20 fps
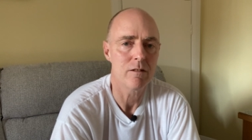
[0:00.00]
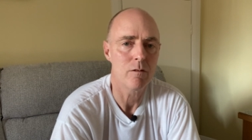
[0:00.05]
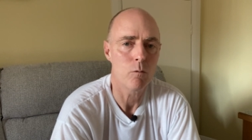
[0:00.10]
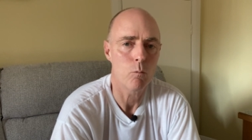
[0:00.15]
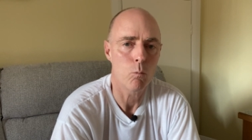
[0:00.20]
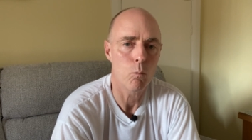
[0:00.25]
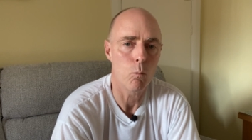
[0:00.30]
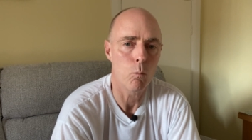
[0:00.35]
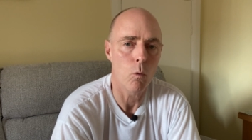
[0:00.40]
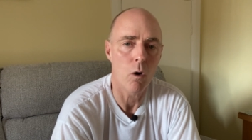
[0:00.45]

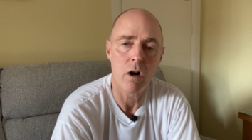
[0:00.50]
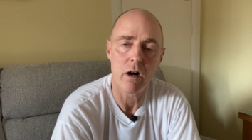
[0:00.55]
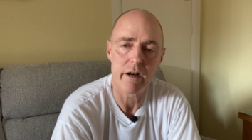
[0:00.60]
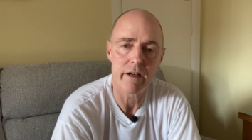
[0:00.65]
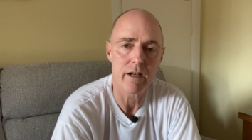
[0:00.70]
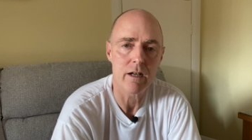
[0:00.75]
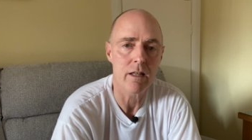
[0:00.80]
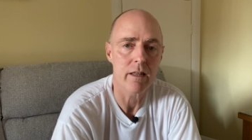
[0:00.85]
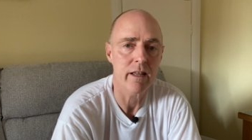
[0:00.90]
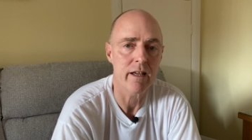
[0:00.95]
Why
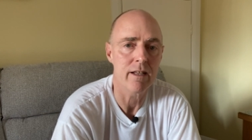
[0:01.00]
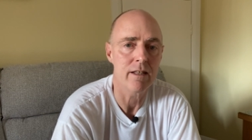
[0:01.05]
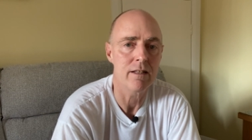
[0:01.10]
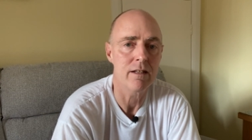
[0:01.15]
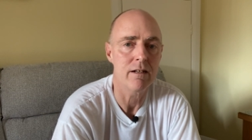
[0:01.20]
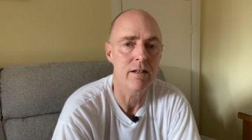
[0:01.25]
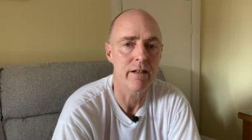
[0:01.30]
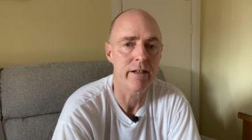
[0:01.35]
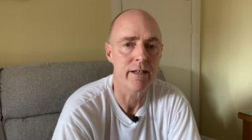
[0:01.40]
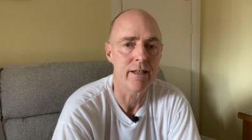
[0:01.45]
are they
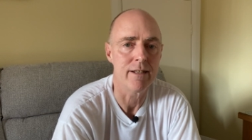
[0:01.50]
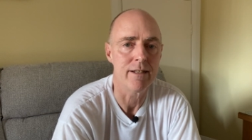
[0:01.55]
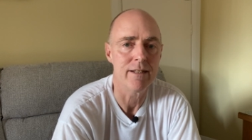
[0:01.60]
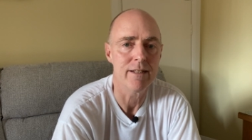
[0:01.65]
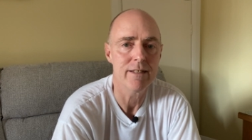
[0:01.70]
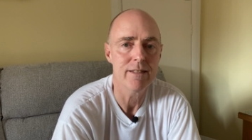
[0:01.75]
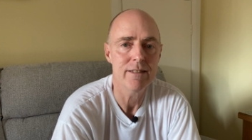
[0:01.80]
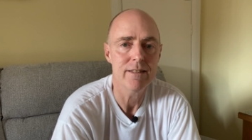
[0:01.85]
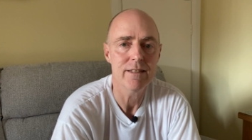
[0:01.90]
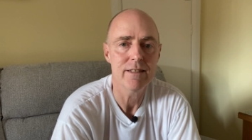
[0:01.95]
lying?
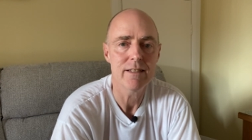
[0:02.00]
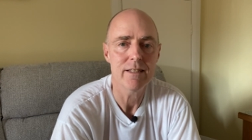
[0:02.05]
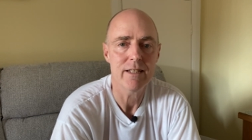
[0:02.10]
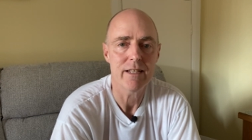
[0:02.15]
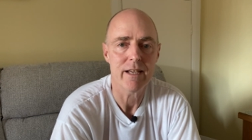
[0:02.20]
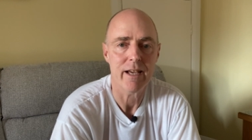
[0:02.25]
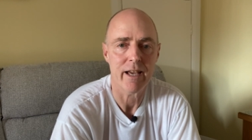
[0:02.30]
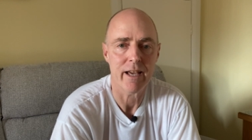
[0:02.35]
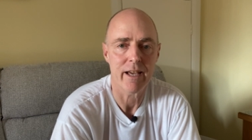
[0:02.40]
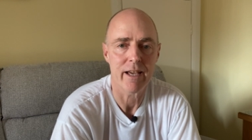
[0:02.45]

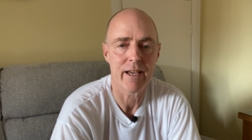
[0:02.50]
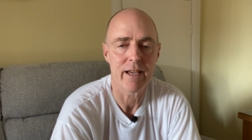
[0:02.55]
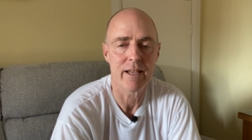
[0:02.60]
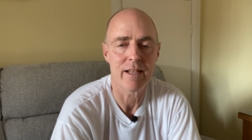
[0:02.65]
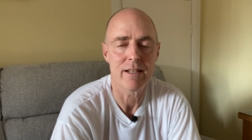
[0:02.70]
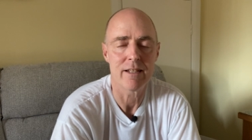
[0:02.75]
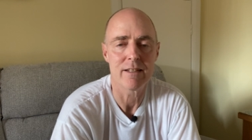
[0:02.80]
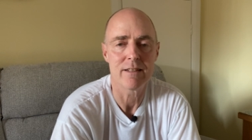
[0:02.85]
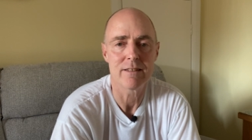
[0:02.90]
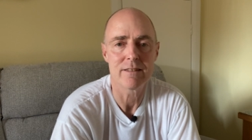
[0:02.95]

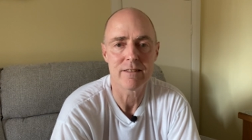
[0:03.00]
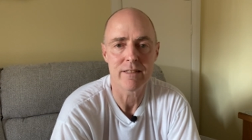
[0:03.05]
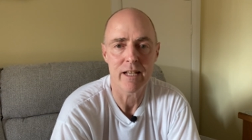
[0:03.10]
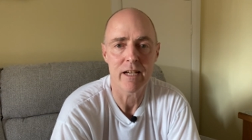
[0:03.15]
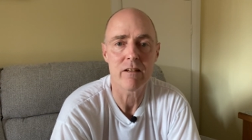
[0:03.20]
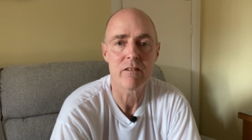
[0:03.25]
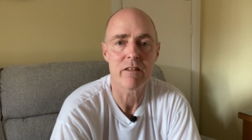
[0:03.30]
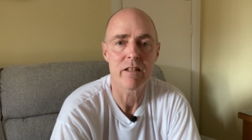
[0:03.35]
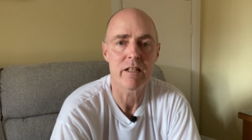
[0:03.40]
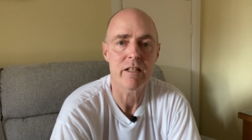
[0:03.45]
And
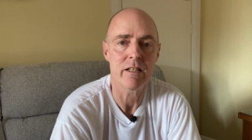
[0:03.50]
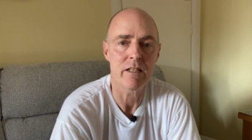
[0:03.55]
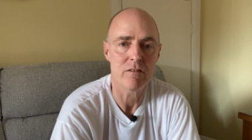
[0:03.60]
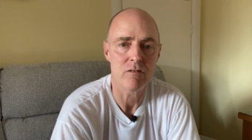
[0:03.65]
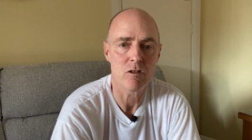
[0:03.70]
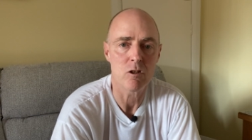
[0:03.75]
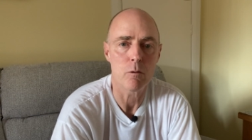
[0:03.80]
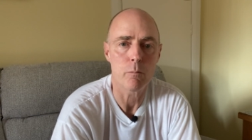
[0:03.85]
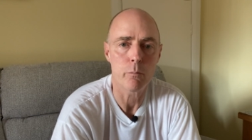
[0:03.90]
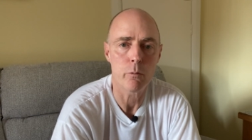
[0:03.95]
now that you've
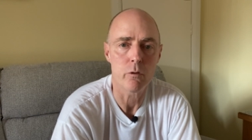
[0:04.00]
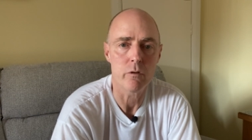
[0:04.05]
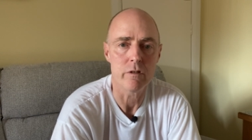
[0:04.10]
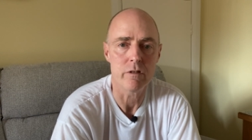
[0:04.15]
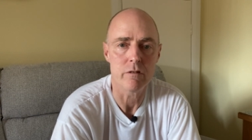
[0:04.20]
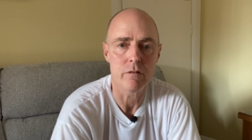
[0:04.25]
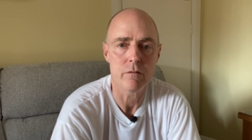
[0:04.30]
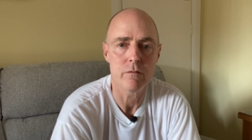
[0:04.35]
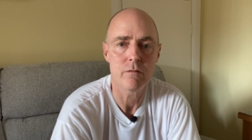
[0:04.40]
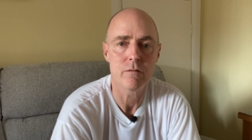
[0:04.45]
got
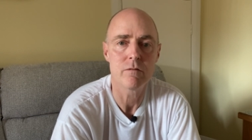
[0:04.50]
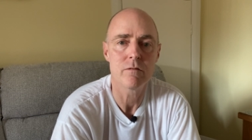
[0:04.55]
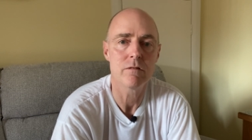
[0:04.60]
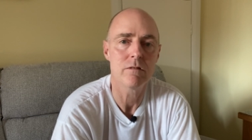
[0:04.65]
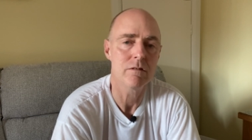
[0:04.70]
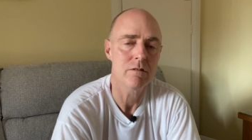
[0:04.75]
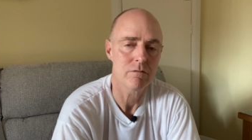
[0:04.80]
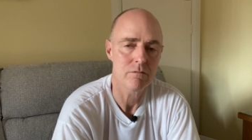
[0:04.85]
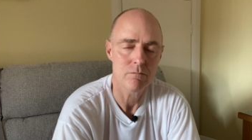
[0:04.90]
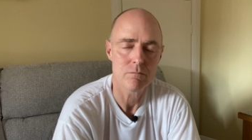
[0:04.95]
proof,
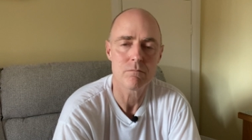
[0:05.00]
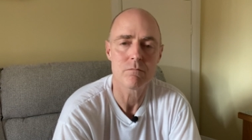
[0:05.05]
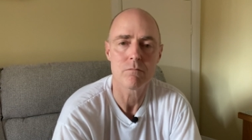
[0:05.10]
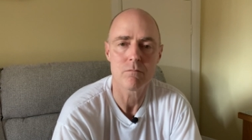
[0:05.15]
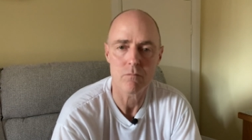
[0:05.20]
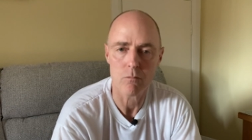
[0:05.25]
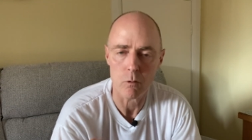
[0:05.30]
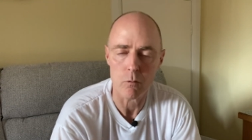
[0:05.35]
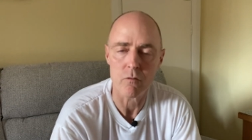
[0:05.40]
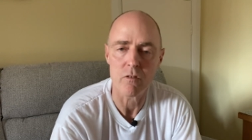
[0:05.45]

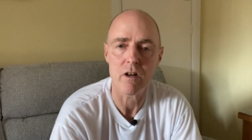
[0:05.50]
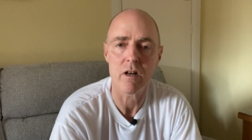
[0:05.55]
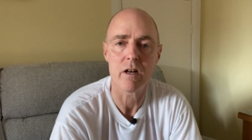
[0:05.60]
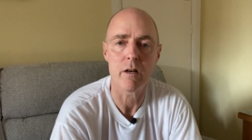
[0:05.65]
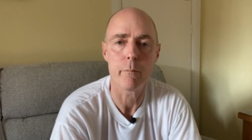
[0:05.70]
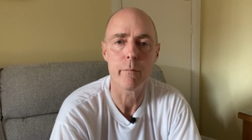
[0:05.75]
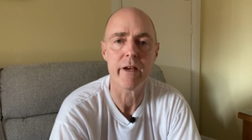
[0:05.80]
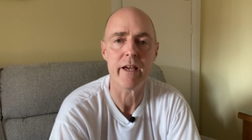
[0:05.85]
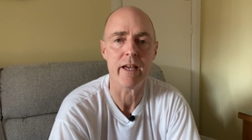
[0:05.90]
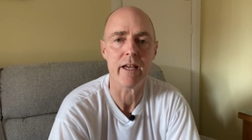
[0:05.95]
or via
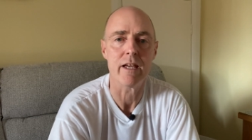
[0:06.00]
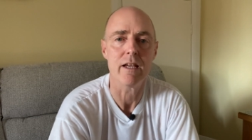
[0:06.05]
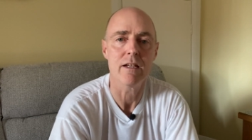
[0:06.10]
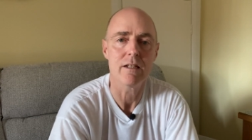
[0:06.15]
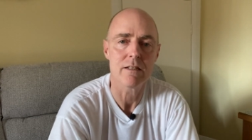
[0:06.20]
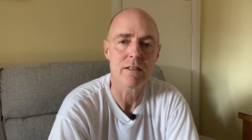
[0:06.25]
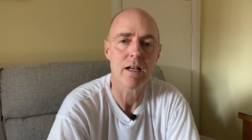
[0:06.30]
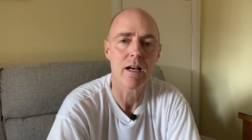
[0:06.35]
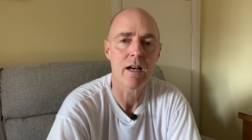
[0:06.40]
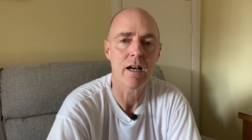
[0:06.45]
me,
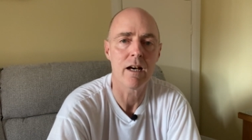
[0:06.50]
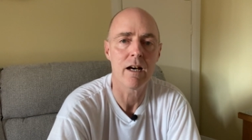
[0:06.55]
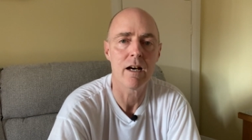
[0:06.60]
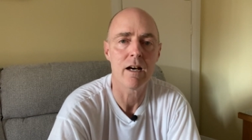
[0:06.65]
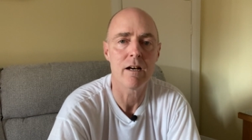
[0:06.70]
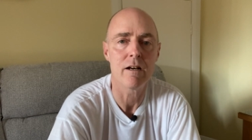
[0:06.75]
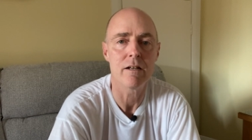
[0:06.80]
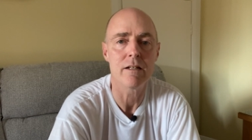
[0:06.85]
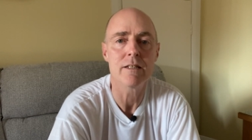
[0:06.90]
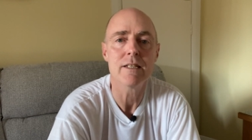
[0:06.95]

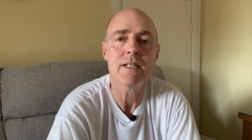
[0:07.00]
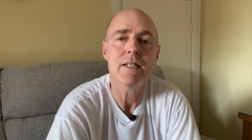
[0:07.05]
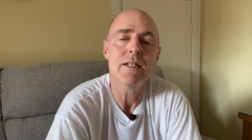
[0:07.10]
uh,